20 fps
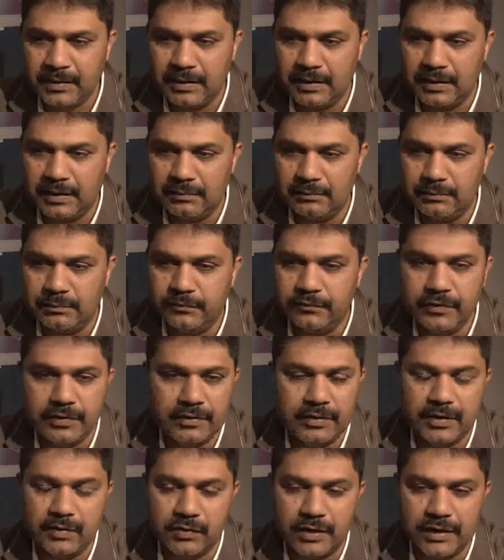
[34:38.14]

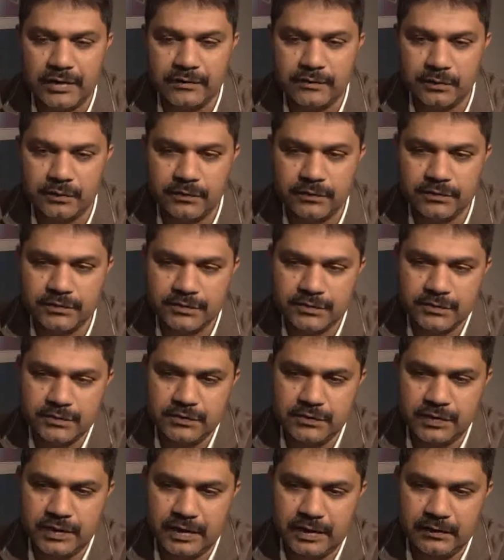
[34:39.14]
very grateful
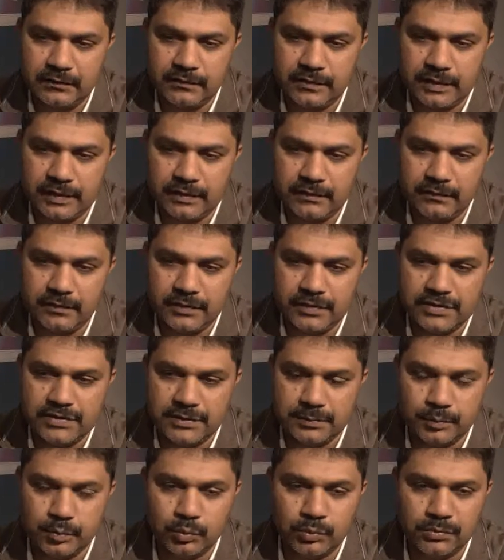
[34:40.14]
to have a very
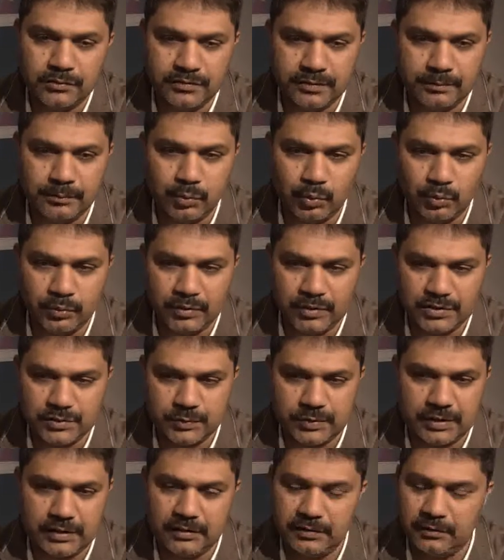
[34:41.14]
supportive employer as
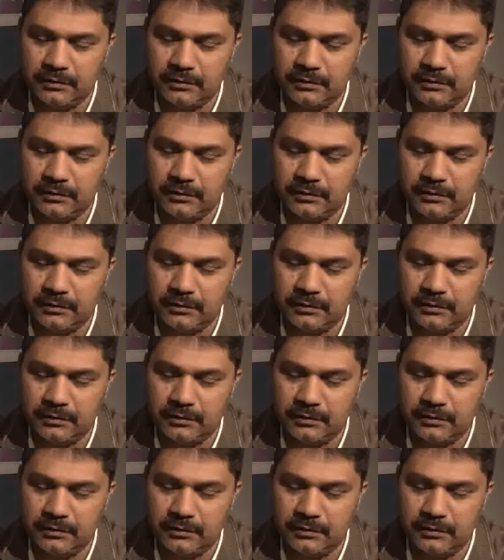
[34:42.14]
well.